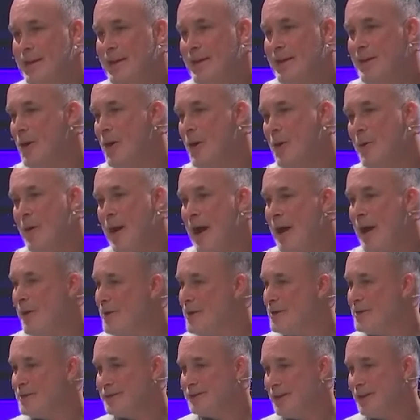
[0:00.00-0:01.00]
And oh, how
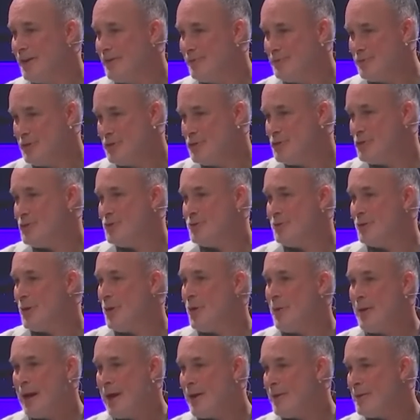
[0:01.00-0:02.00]
he has loved you, and
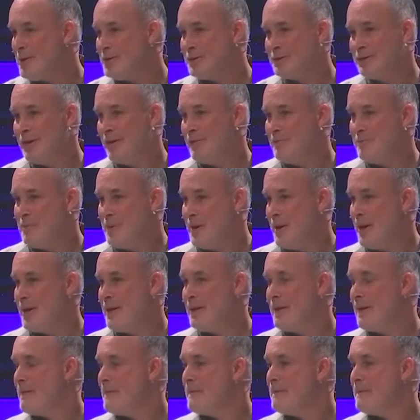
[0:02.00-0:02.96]
oh, how he has loved me.